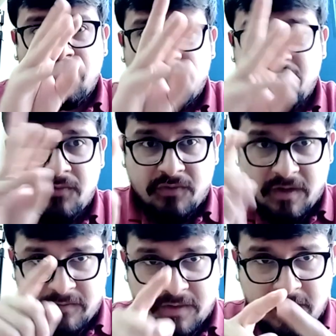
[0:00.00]
a
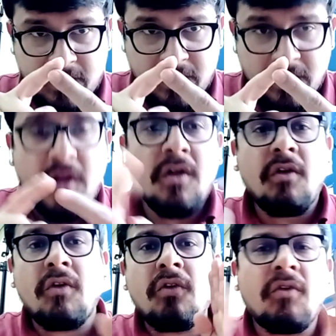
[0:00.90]
logo for
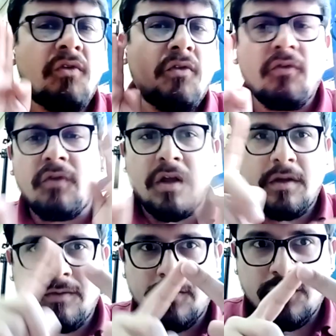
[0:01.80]
my
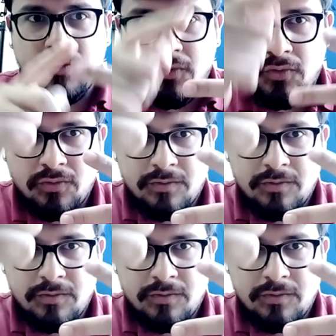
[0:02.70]
Facebook as well.